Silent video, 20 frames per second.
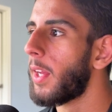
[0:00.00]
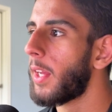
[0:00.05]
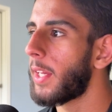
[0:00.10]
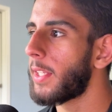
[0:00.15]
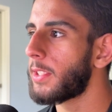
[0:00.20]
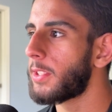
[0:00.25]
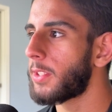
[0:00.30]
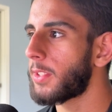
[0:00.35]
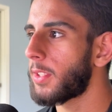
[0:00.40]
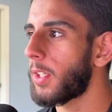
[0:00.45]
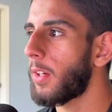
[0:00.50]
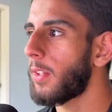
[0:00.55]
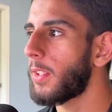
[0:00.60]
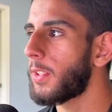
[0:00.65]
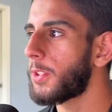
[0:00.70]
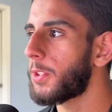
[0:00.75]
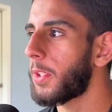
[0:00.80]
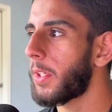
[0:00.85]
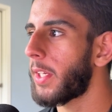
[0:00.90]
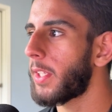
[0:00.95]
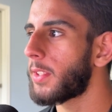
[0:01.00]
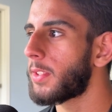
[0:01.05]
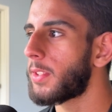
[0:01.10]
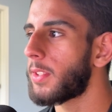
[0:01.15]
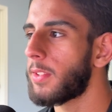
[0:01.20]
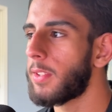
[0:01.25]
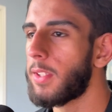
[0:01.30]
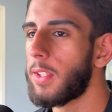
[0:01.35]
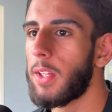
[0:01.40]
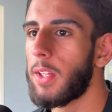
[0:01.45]
and Scarlett
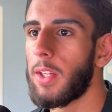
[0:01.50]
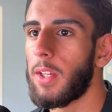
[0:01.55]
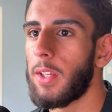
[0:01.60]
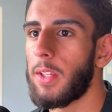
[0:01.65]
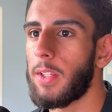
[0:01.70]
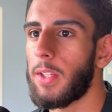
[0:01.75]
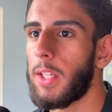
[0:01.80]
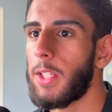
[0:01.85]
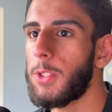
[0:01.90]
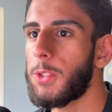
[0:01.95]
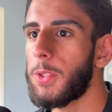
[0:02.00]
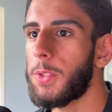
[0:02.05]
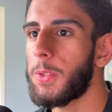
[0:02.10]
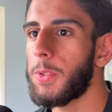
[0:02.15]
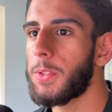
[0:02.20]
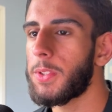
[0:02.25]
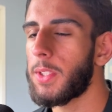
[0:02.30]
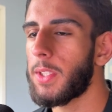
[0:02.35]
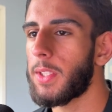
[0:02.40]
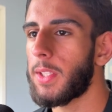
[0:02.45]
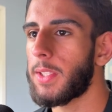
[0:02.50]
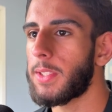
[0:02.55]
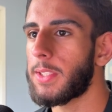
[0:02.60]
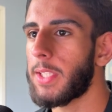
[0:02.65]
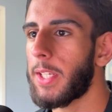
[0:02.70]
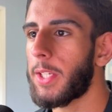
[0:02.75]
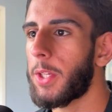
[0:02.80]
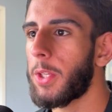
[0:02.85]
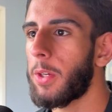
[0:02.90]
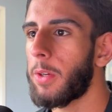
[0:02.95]
Johansson introduced an
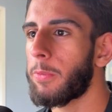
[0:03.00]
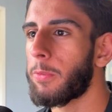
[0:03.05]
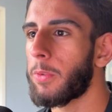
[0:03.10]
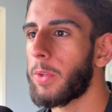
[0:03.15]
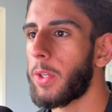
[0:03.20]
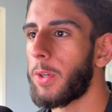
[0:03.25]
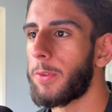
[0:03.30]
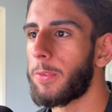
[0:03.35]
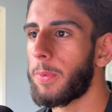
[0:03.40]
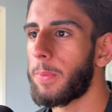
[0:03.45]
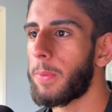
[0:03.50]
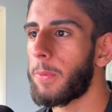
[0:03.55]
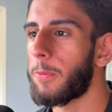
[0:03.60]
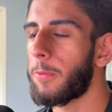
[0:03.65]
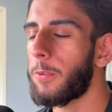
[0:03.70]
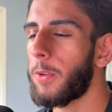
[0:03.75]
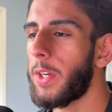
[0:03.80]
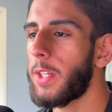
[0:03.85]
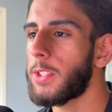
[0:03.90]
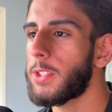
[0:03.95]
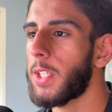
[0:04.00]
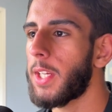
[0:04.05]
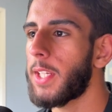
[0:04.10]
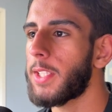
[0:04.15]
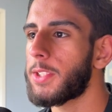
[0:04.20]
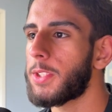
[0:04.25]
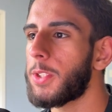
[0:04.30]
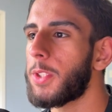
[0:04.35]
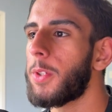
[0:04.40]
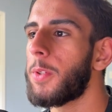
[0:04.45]
executive reel from the
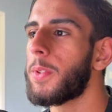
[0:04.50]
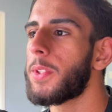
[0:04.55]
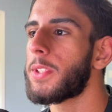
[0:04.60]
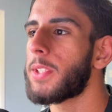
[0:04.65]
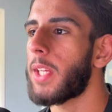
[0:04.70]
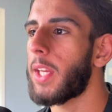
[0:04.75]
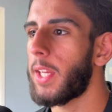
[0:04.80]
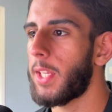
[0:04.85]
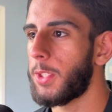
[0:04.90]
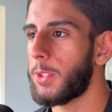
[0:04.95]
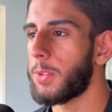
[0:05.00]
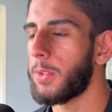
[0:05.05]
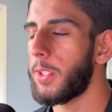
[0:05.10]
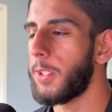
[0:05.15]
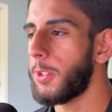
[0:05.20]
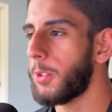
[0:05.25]
franchise's newest entry,